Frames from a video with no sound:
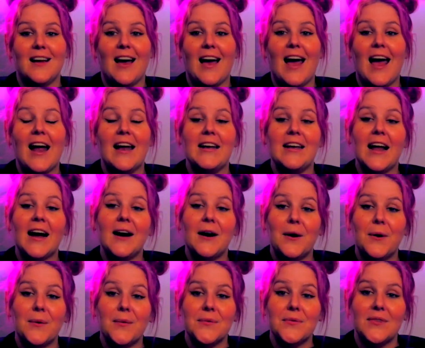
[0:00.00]
And
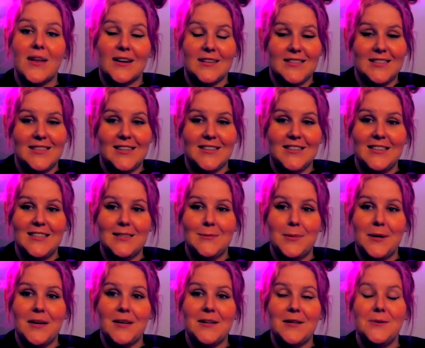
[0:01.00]
now that study is
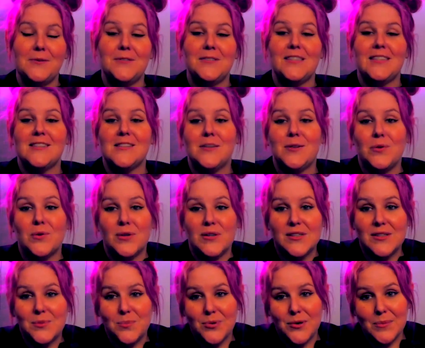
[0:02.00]
being used in the US
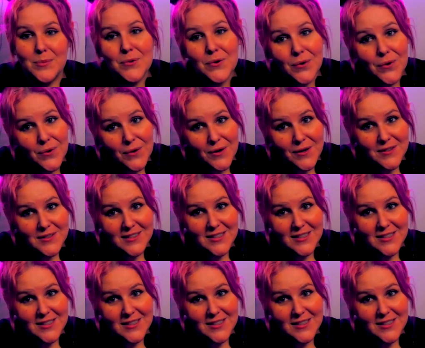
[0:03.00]
Supreme Court